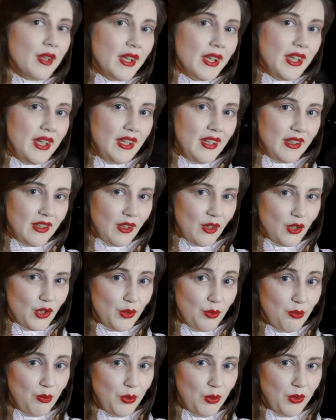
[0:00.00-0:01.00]
He is our
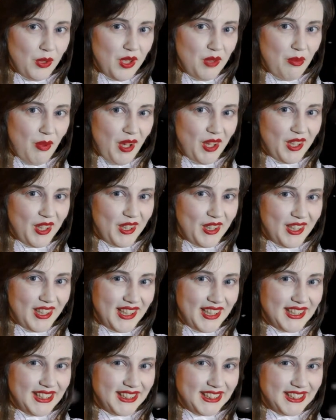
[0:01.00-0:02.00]
spooky butler.
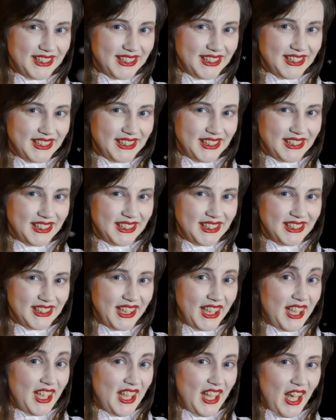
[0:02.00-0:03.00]

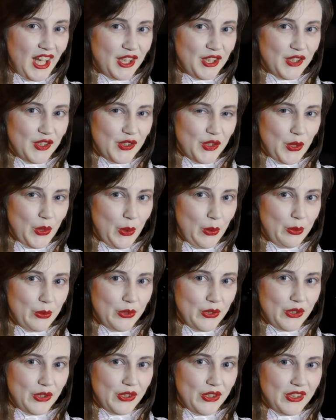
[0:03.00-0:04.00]
He hunts
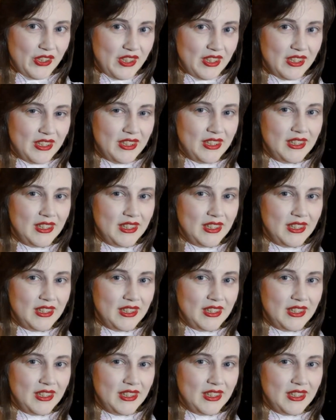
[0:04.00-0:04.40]
ghosts.